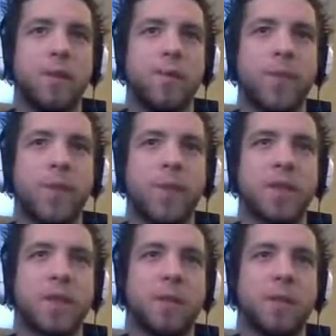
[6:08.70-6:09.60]
I just gotta
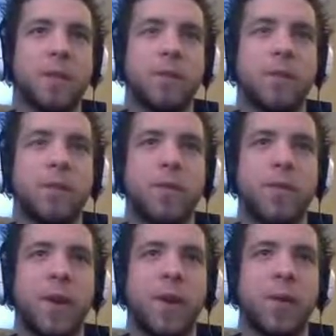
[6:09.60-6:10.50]
figure
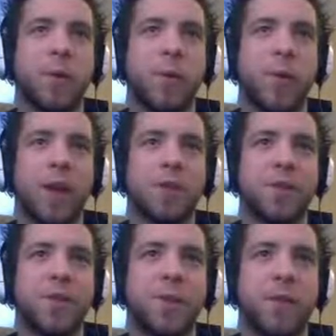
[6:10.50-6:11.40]
out the range for
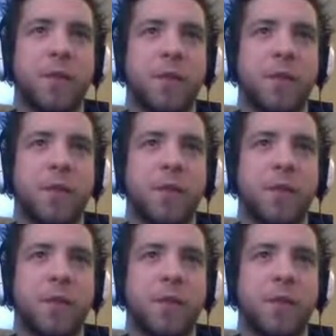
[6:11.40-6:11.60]
everything.